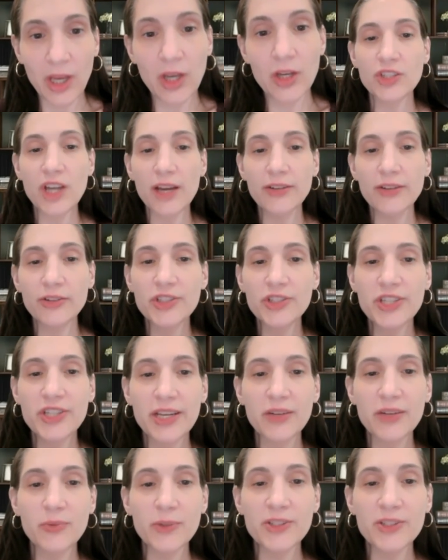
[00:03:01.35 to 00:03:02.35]
To
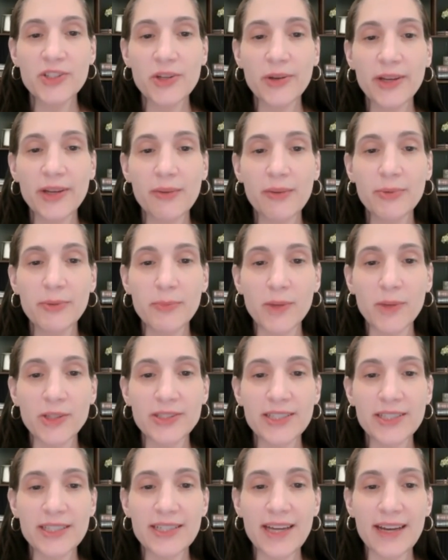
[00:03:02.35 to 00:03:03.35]
understand what's going on with
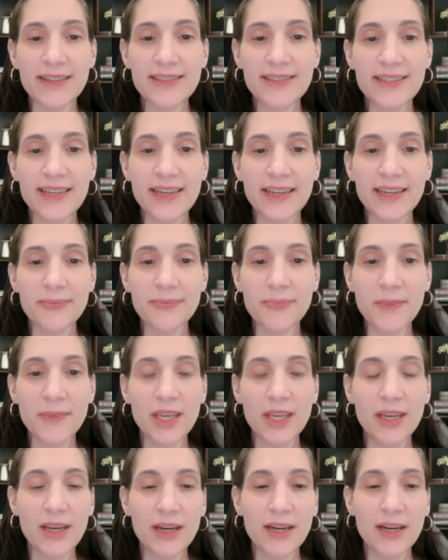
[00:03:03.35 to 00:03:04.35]
multitasking,
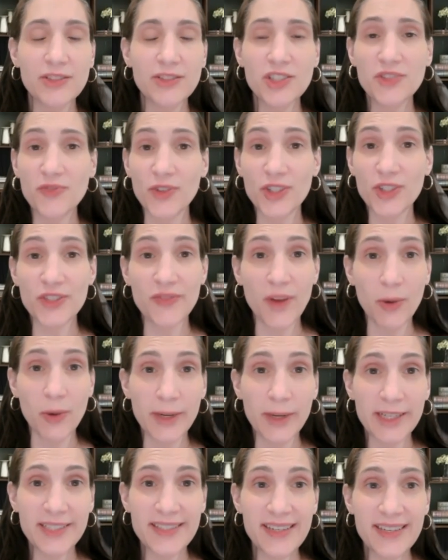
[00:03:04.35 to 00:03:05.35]
just first of all,
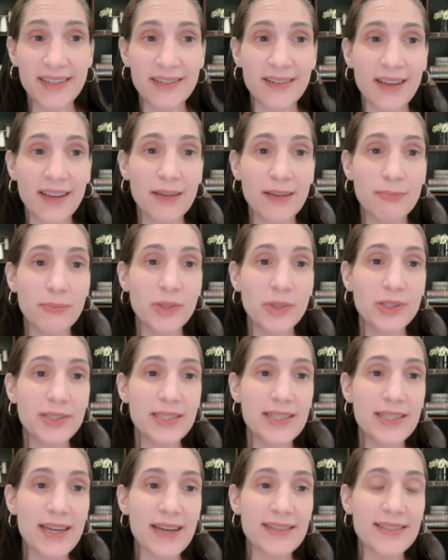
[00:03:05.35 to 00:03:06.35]
what is it?
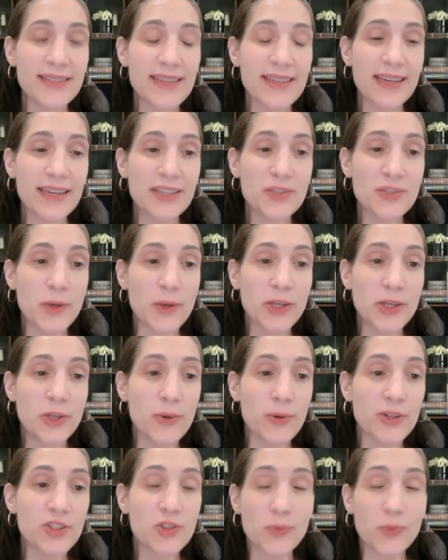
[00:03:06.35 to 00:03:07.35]
Multitasking is when you
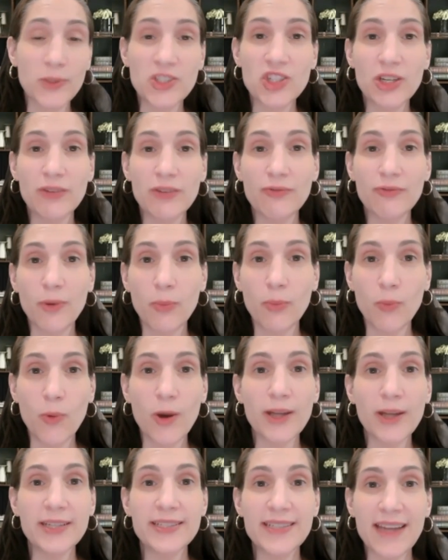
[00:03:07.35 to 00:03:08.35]
are switching from
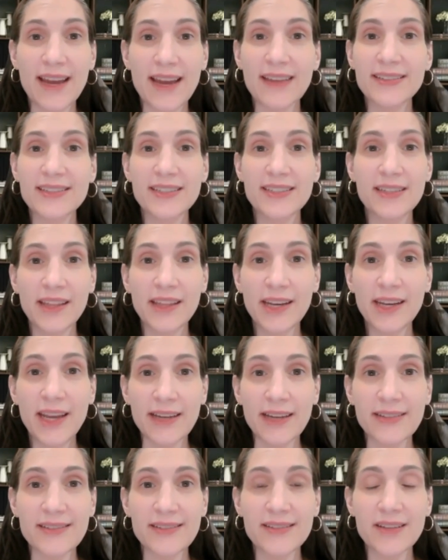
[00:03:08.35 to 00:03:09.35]
one task to the
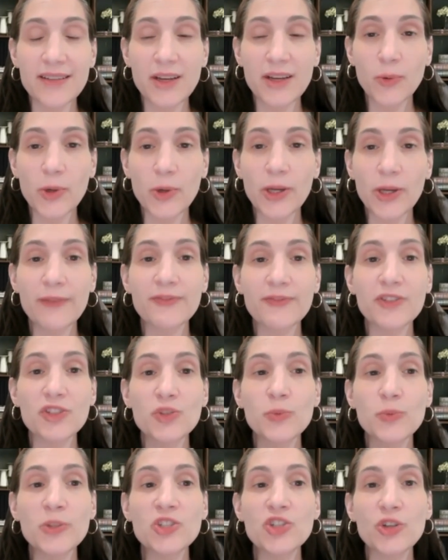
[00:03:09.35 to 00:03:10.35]
next, where you have to
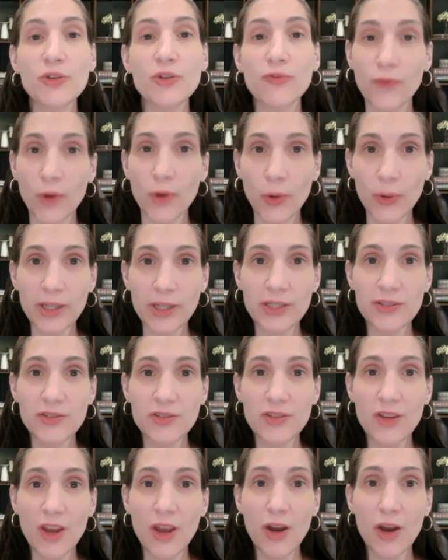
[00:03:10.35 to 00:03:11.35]
switch your
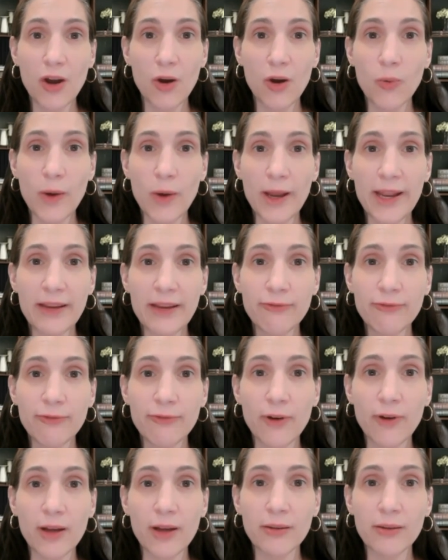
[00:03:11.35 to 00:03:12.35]
focus away
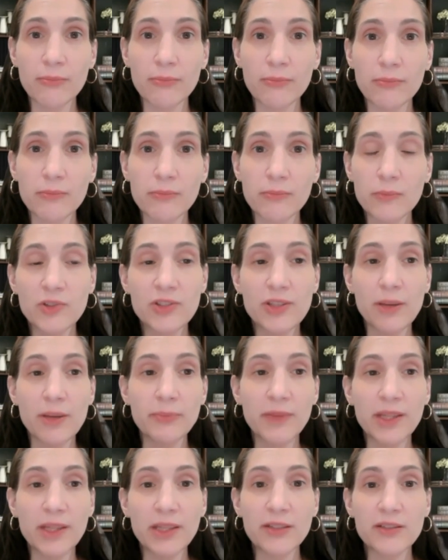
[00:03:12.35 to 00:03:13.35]
from
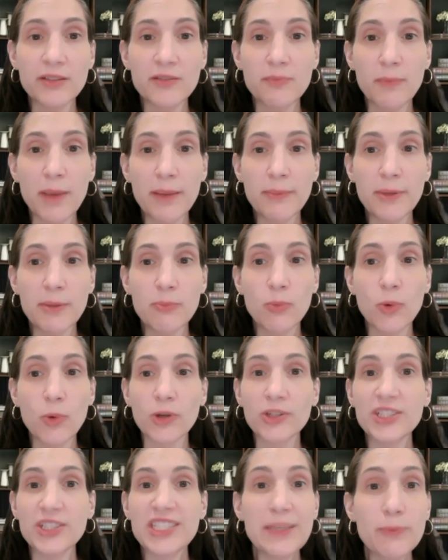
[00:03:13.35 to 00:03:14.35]
something that's maybe more
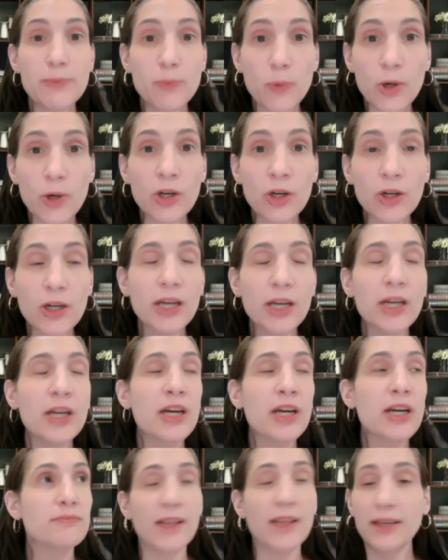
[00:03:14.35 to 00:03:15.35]
deep work,
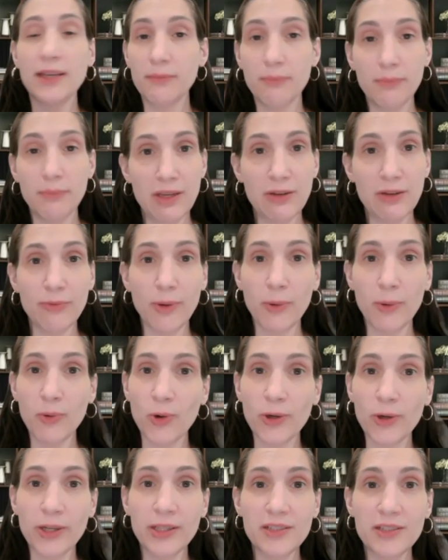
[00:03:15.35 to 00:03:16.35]
like you
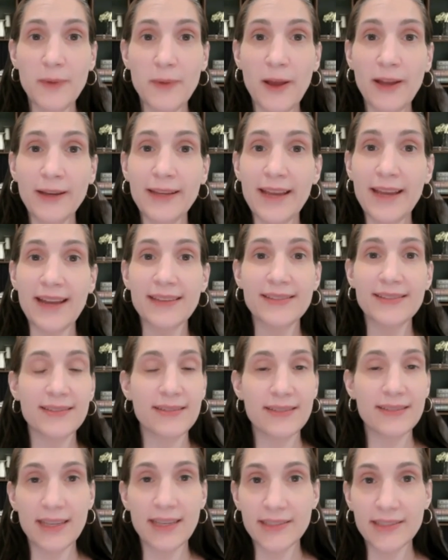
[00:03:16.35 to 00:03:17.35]
recording this podcast
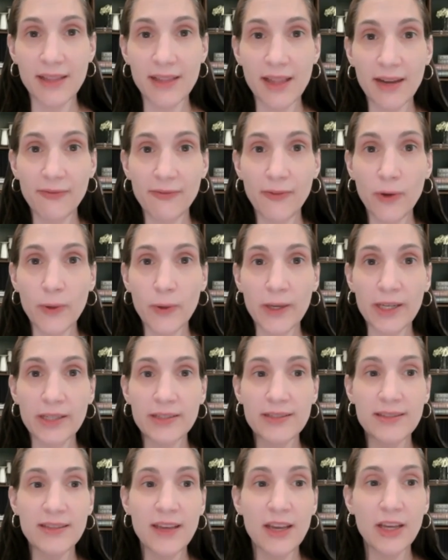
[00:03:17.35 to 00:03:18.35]
takes a lot of
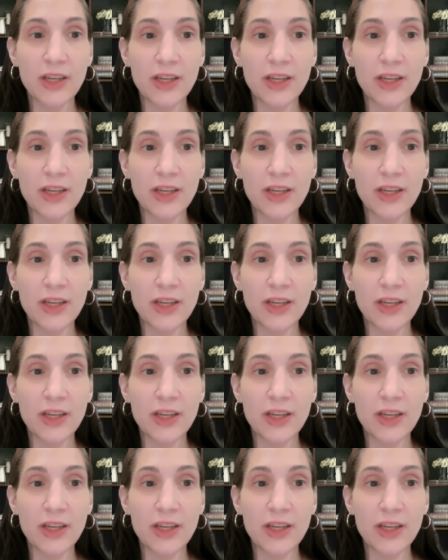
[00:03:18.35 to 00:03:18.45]
focus.